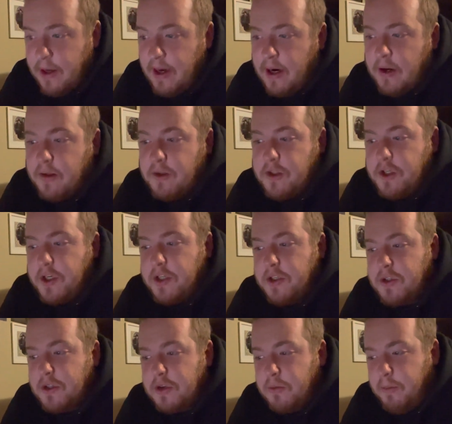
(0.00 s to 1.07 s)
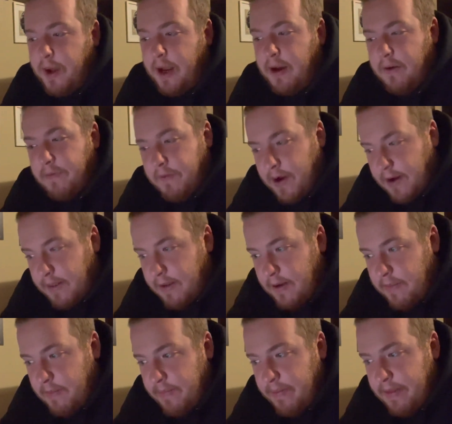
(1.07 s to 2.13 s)
how the changes you made affect
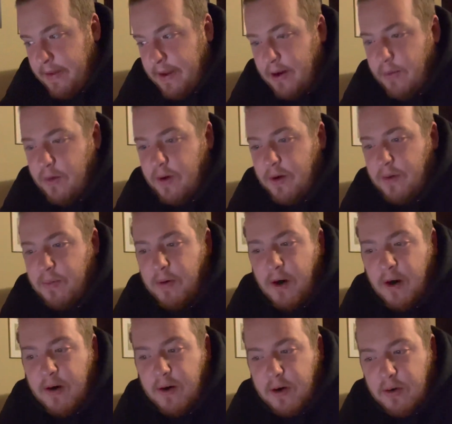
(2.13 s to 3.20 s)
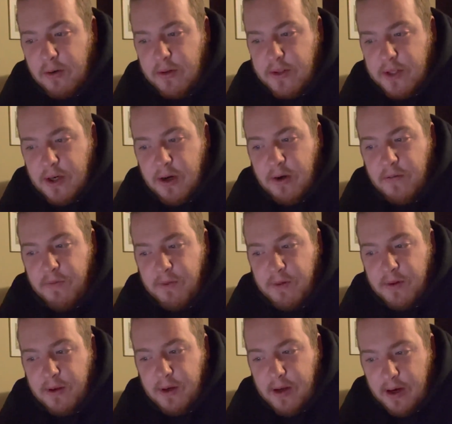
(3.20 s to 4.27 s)
them, and what your broader goals are for
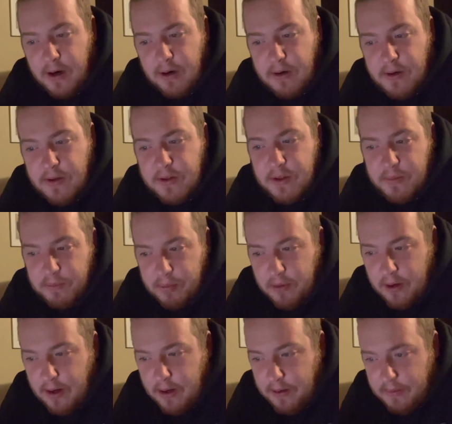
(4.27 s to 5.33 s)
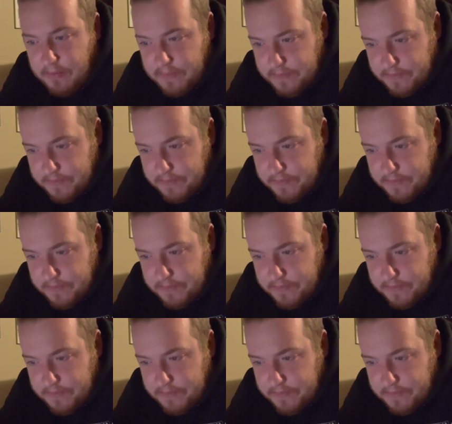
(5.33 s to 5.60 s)
the characters and plot.